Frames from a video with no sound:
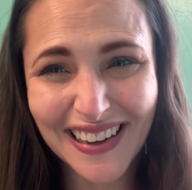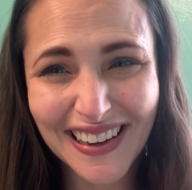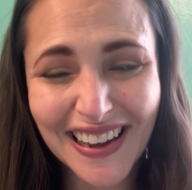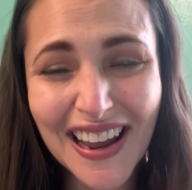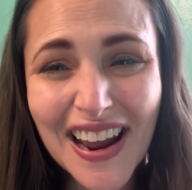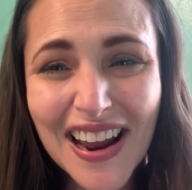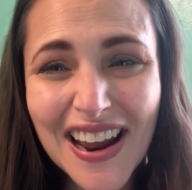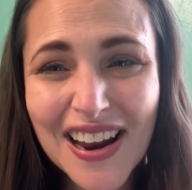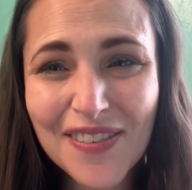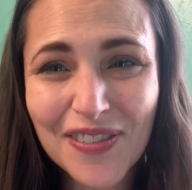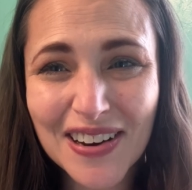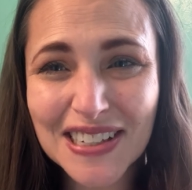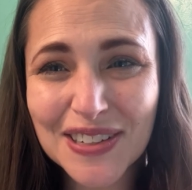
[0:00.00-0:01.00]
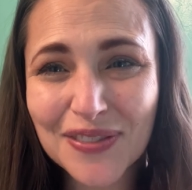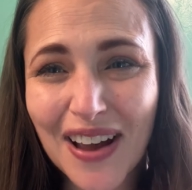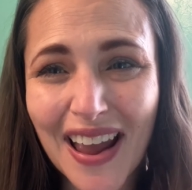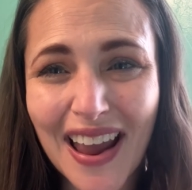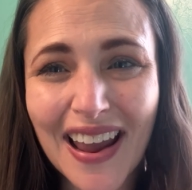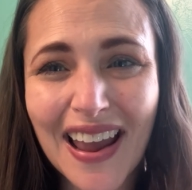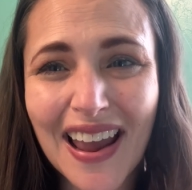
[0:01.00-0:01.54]
He runs
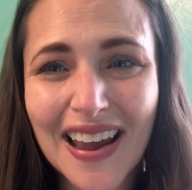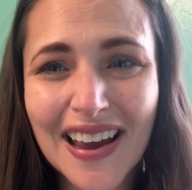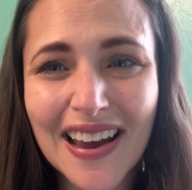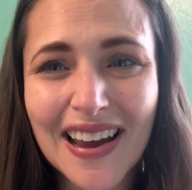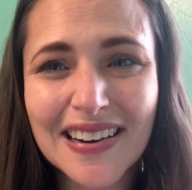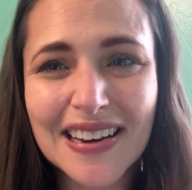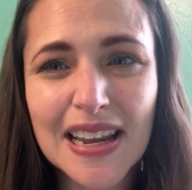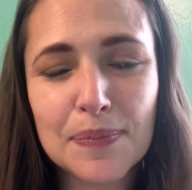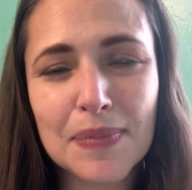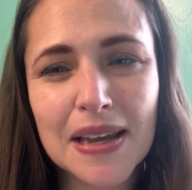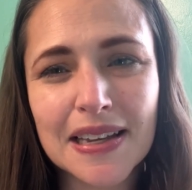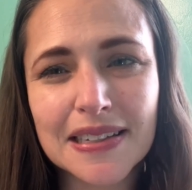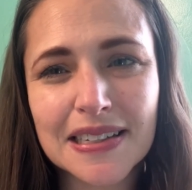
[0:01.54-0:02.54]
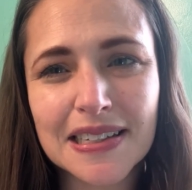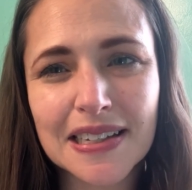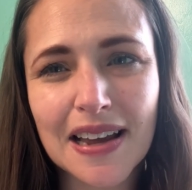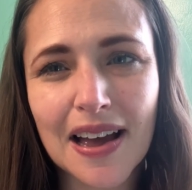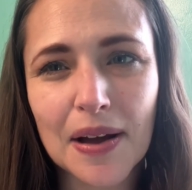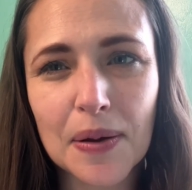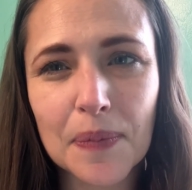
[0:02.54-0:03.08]
away and he meets,
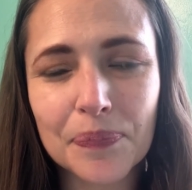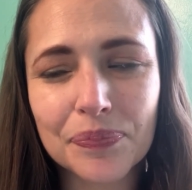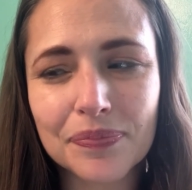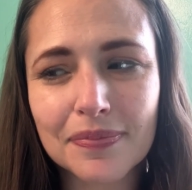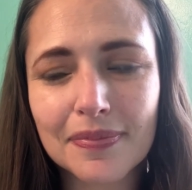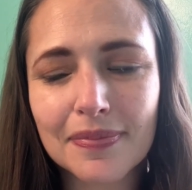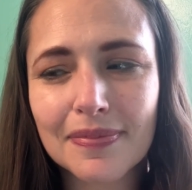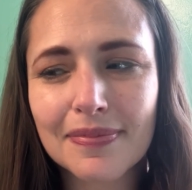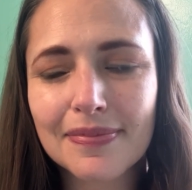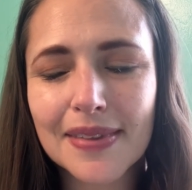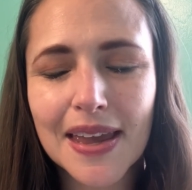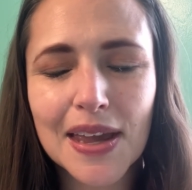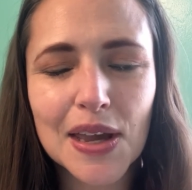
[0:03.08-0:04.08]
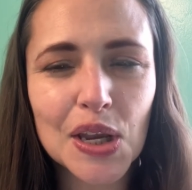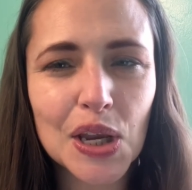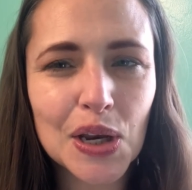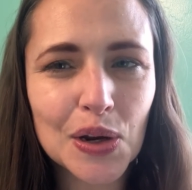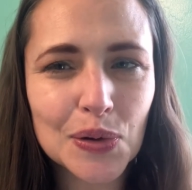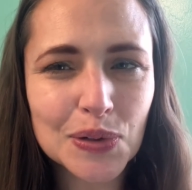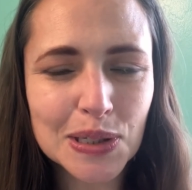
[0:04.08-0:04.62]

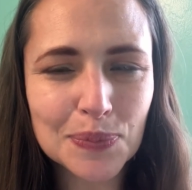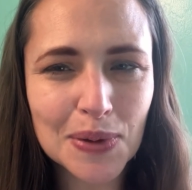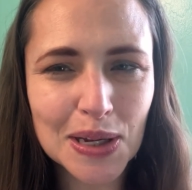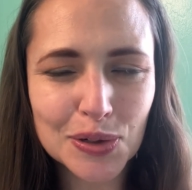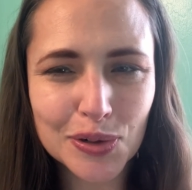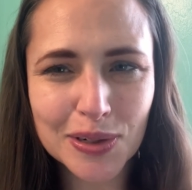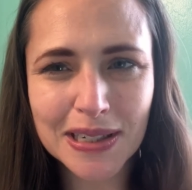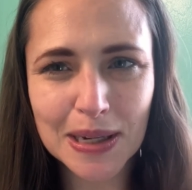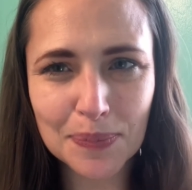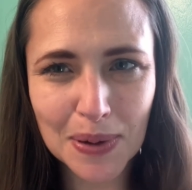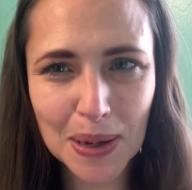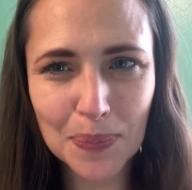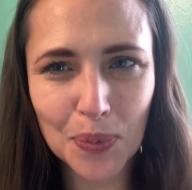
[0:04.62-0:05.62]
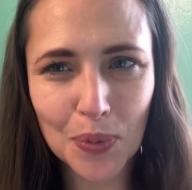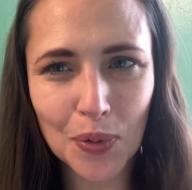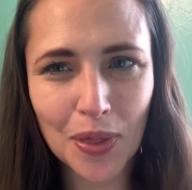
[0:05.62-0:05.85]
some interesting people